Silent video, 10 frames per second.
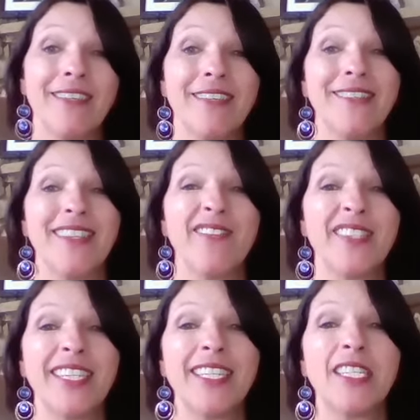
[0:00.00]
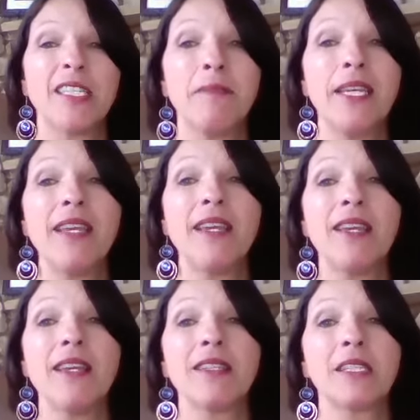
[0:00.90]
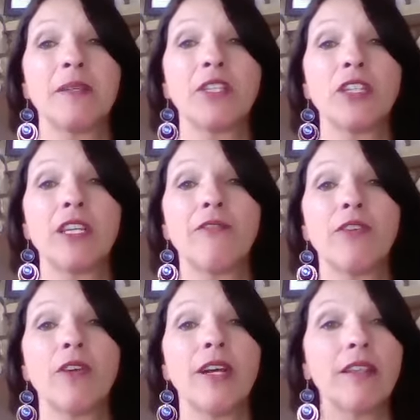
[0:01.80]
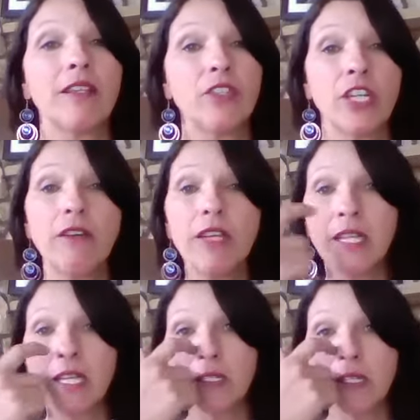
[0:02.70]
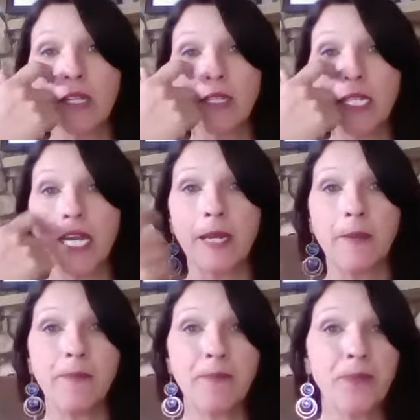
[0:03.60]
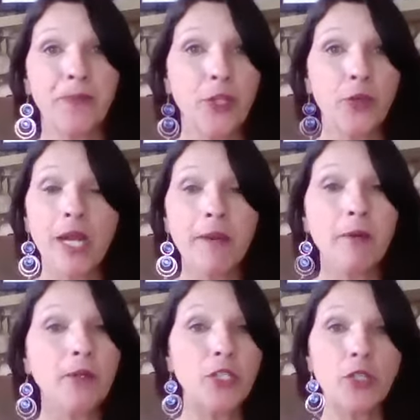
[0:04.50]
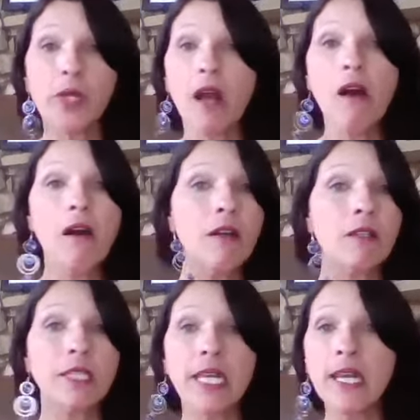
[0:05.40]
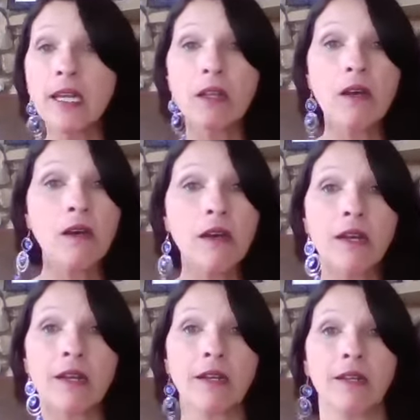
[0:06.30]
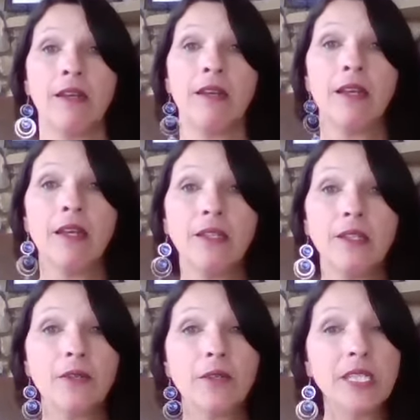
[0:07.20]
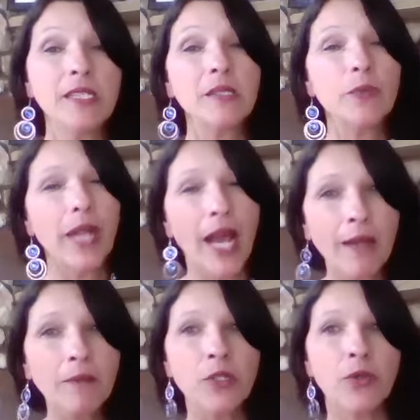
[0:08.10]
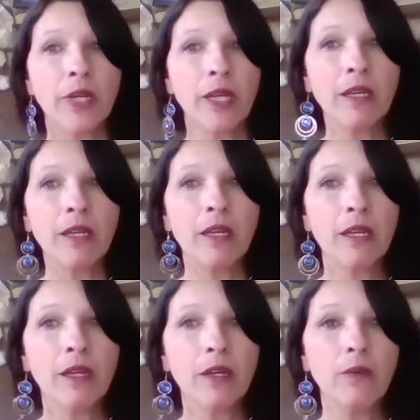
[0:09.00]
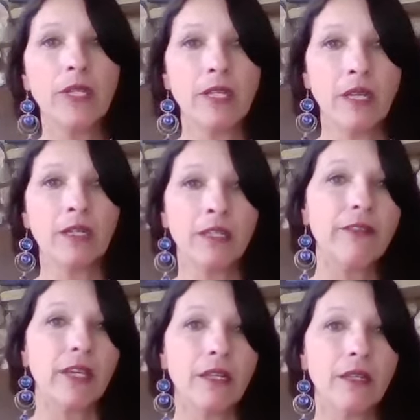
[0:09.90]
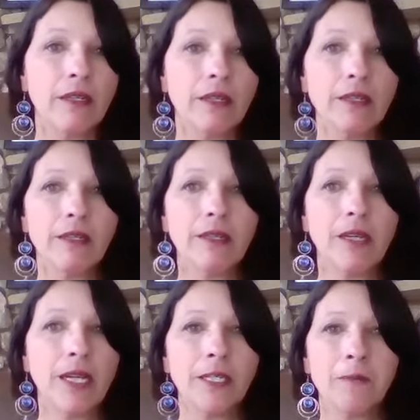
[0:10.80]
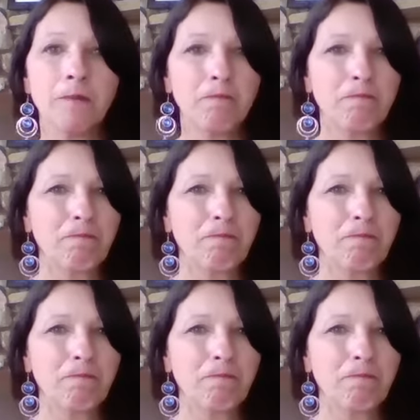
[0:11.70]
Sounds like it to me, especially if you're out there sharing things all the time. You and I both do it all day long. So this is what I'm doing with Young Living. Um,